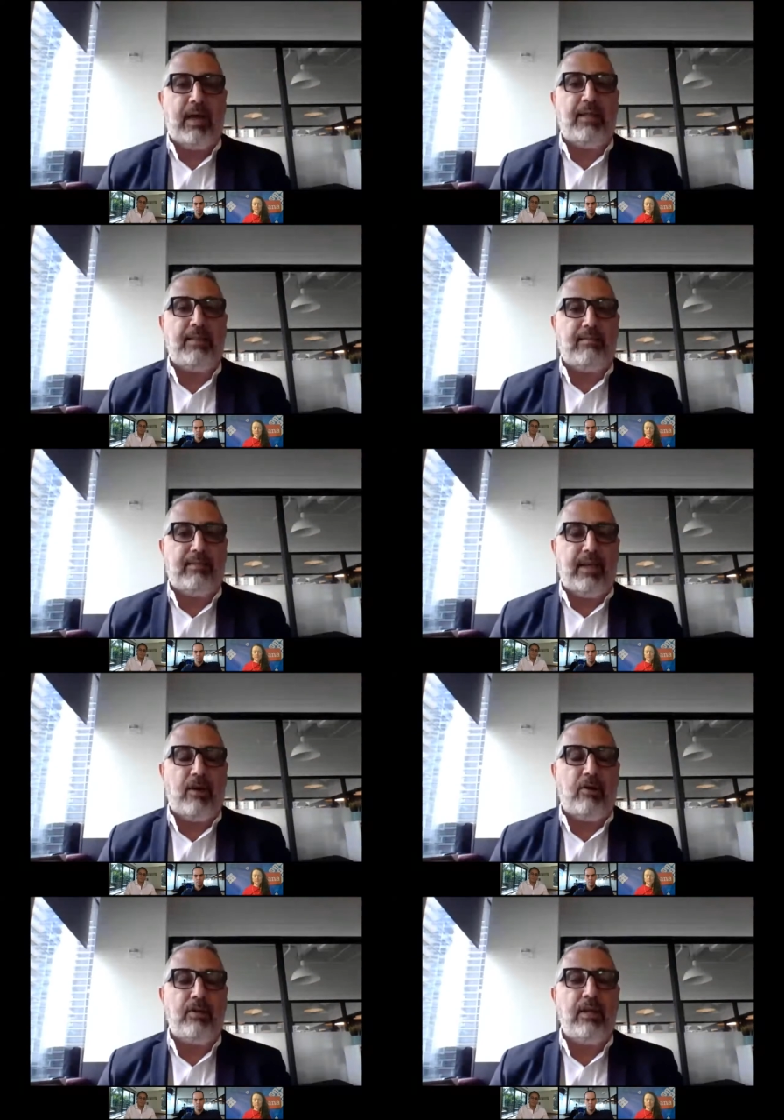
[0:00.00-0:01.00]
And the
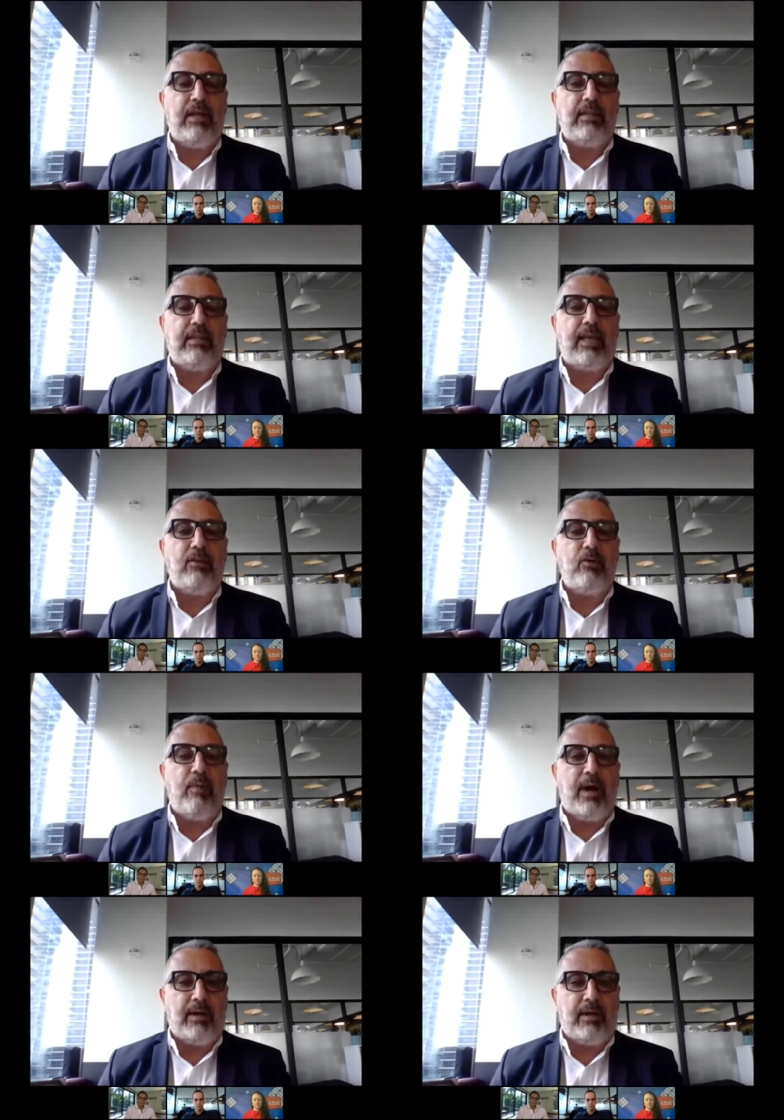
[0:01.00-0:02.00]
second, time to
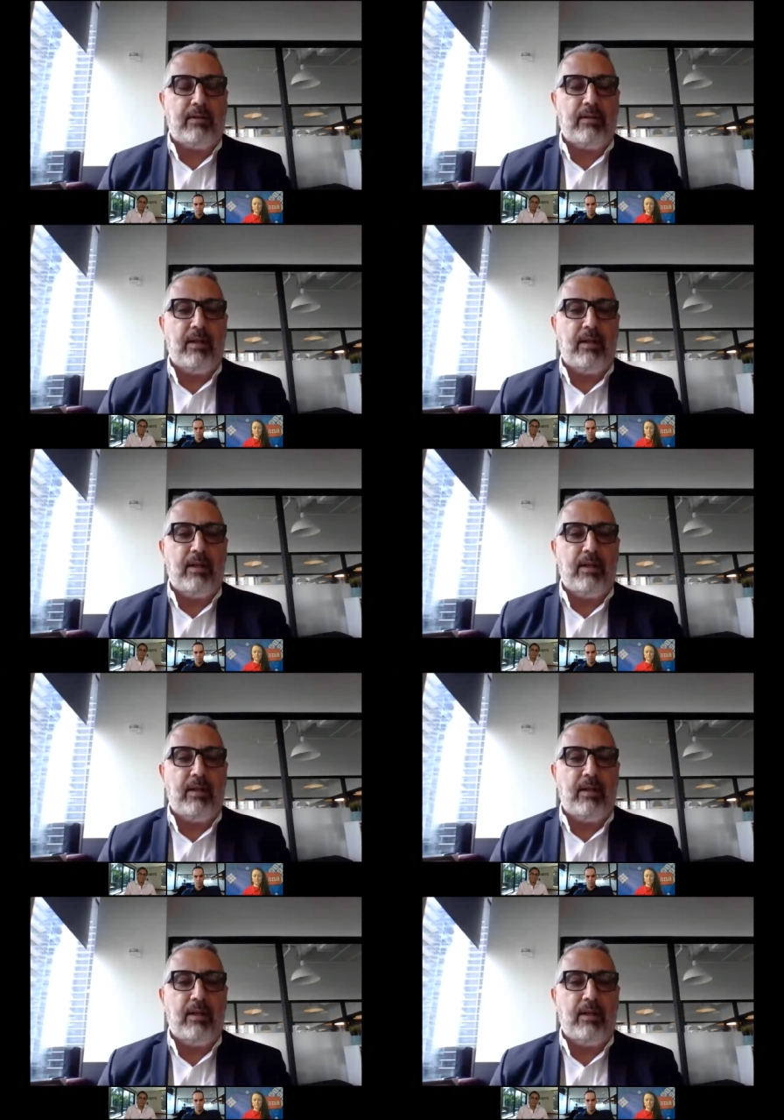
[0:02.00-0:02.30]
market.